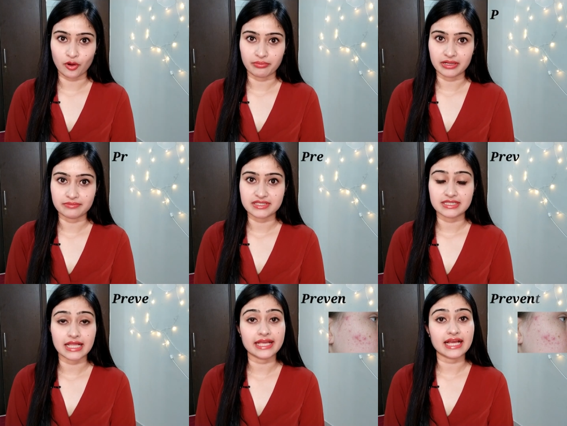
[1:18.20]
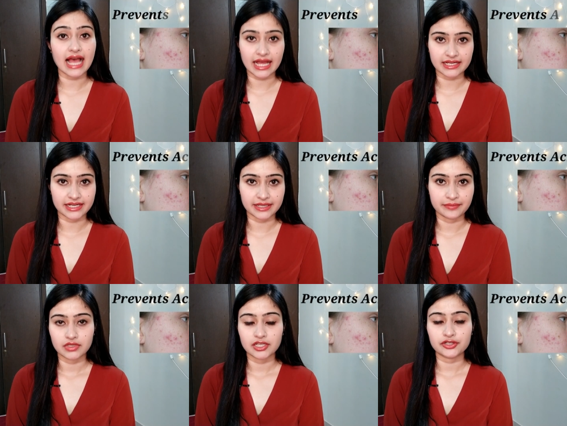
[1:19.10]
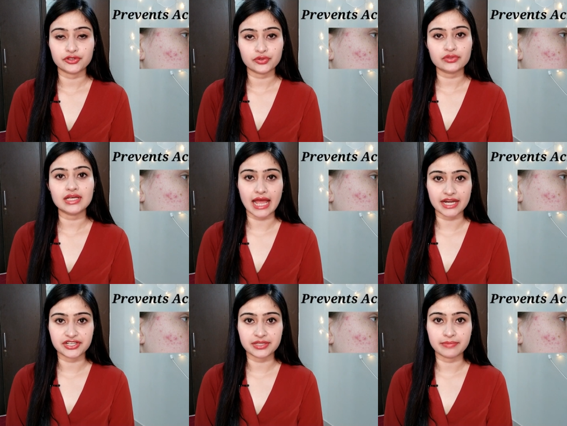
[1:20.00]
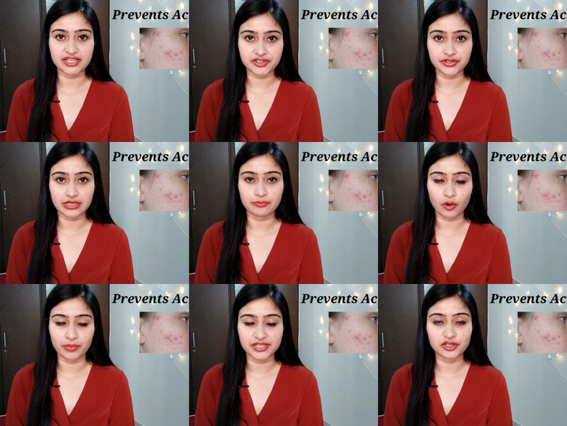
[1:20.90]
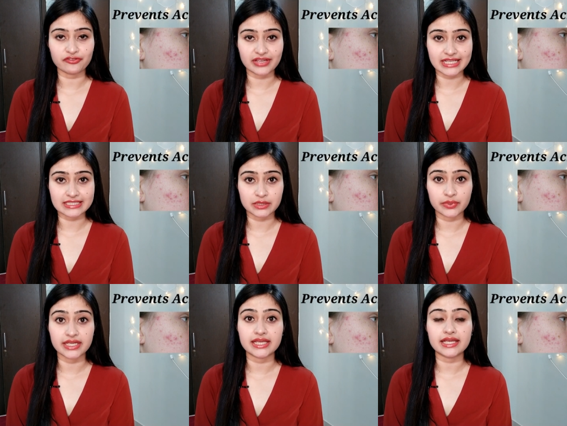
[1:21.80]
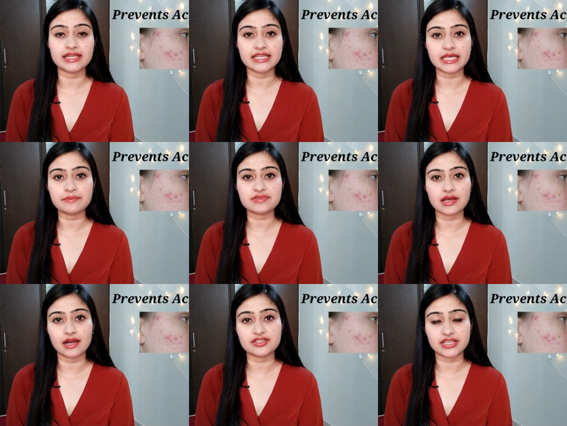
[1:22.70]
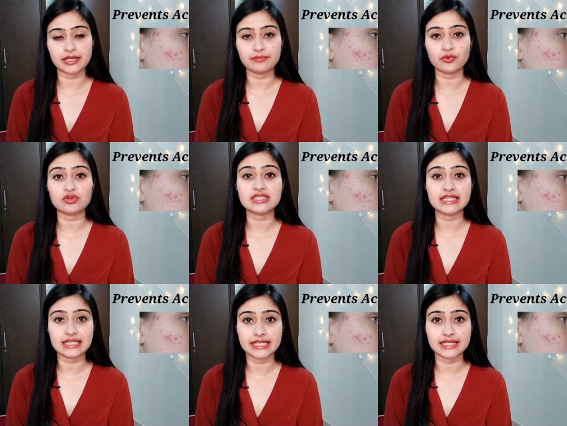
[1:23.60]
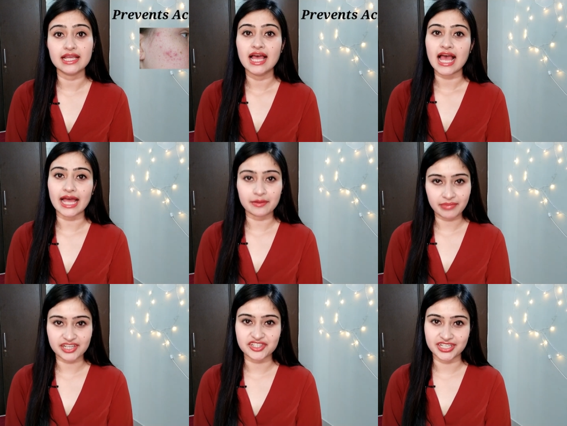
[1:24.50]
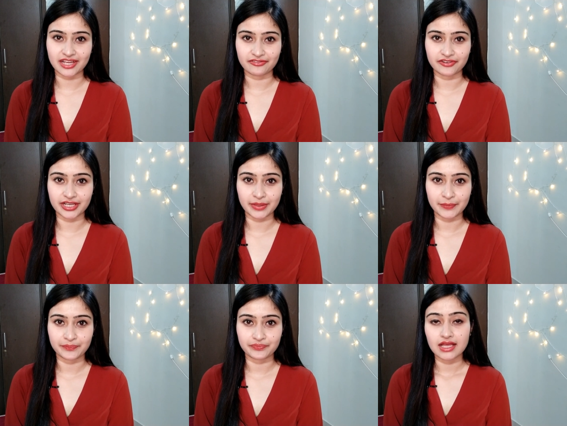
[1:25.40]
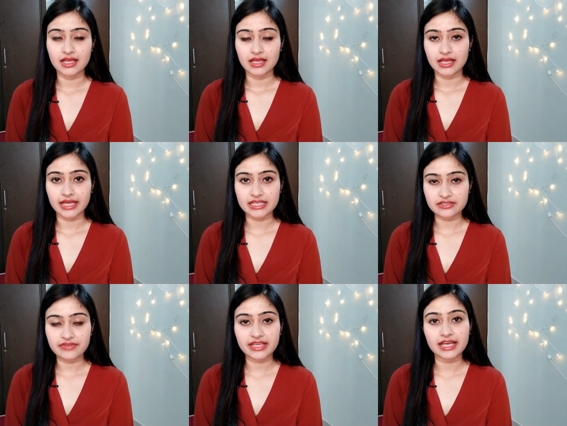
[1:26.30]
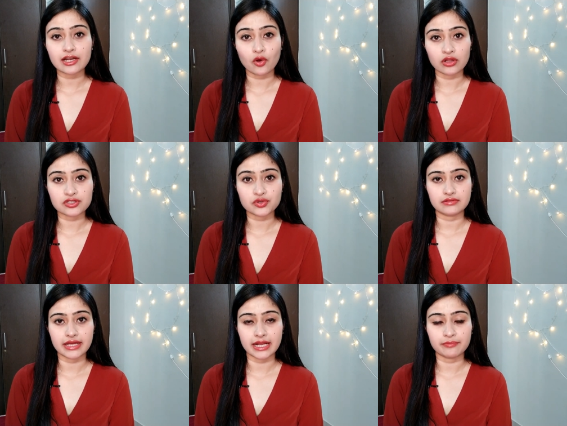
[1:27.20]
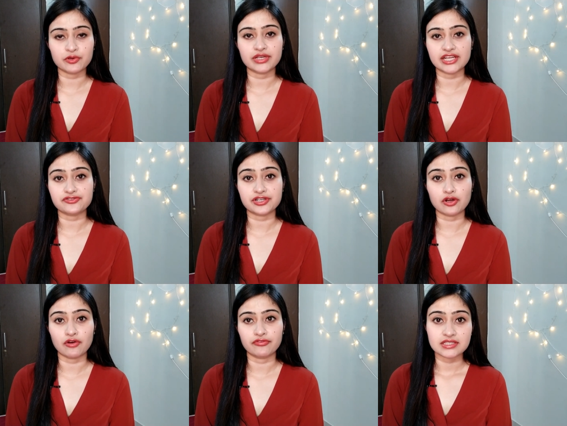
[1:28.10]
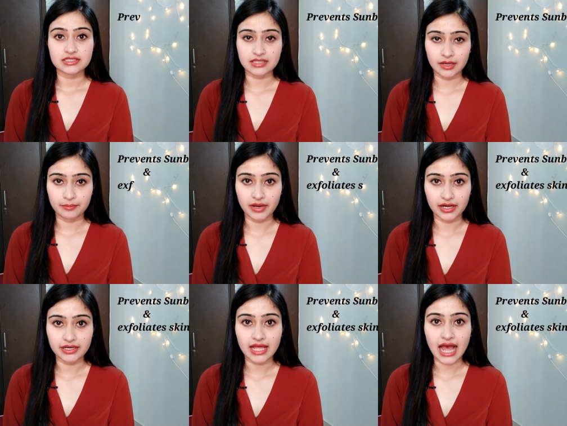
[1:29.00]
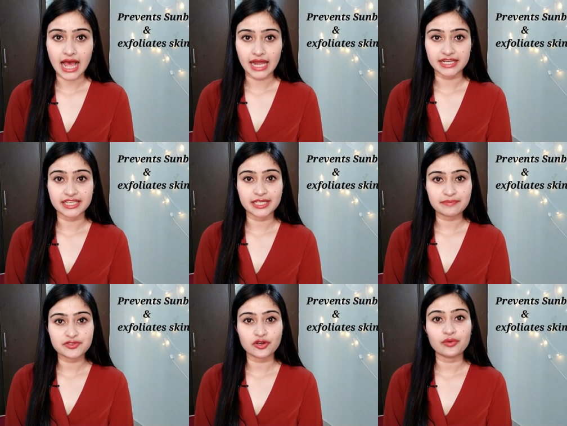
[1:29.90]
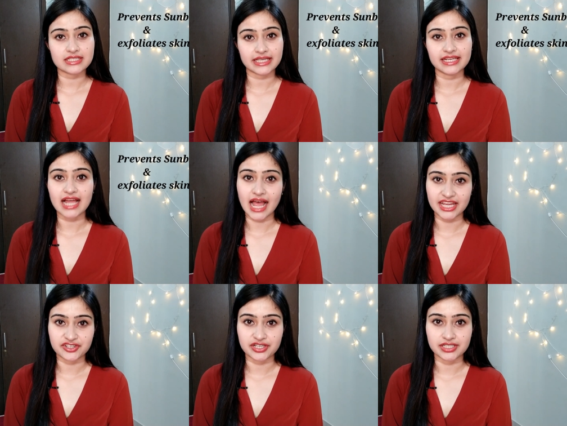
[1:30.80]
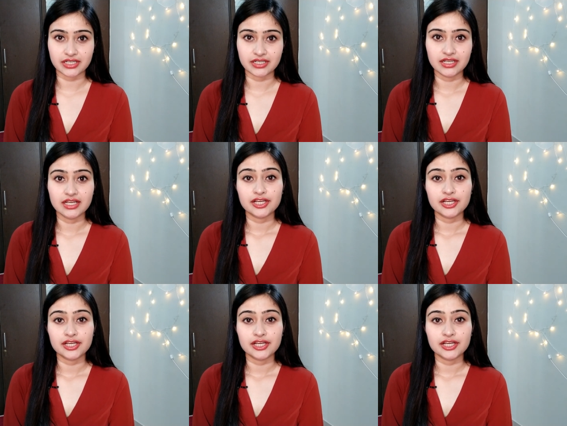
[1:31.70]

problems like acne. Due to the antibacterial property of A C V, it keeps our skin pores clean and bacteria free. A C V can also help you get rid of sunburn and keeps your skin hydrated